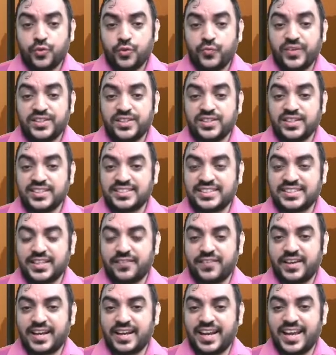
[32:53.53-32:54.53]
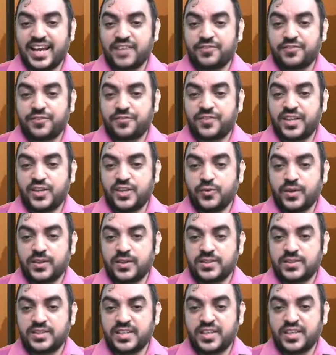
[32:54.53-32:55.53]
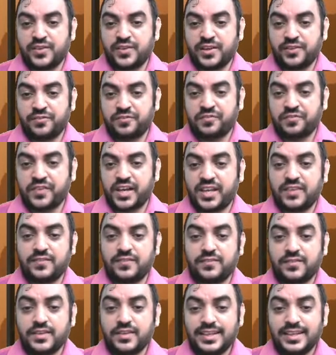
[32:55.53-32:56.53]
which is 7 lakh 315.